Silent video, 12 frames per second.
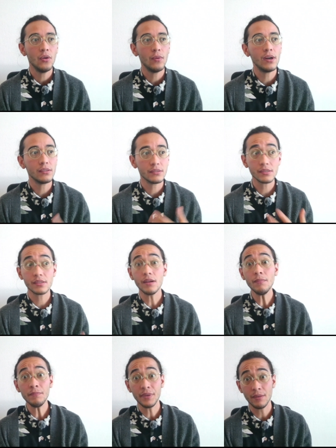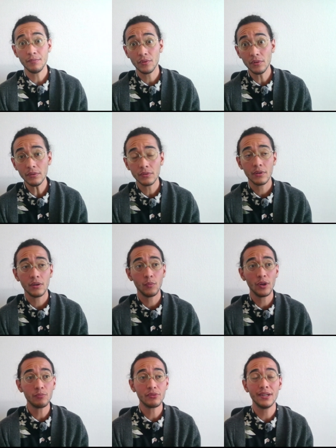Well, some people
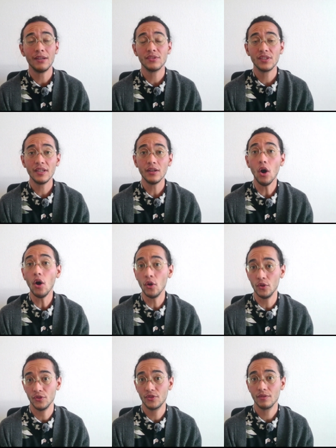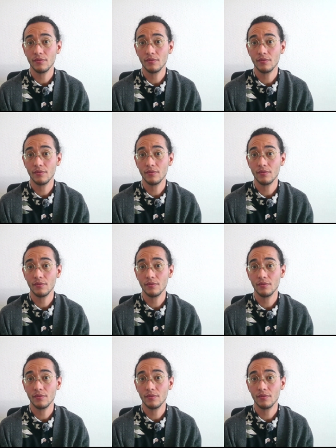will pronounce it and.